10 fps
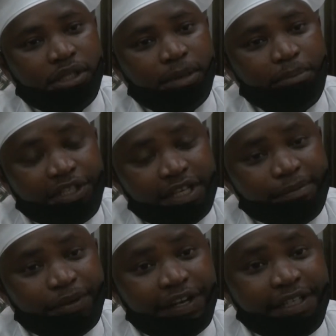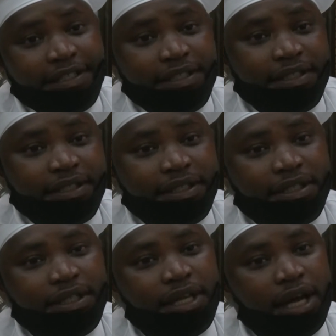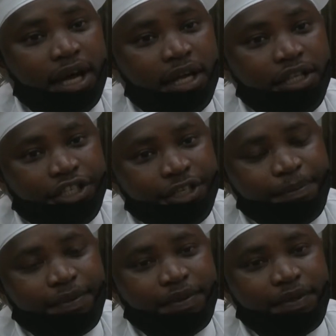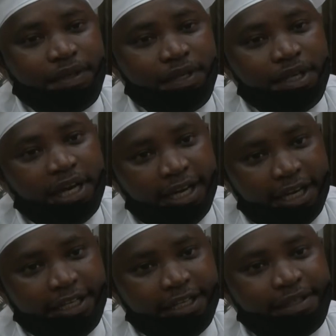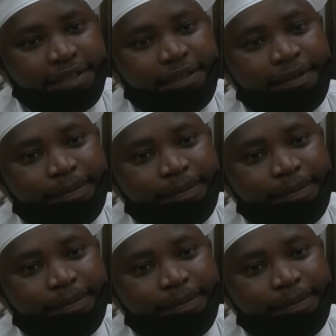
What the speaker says: pita bread, chips, and lettuce.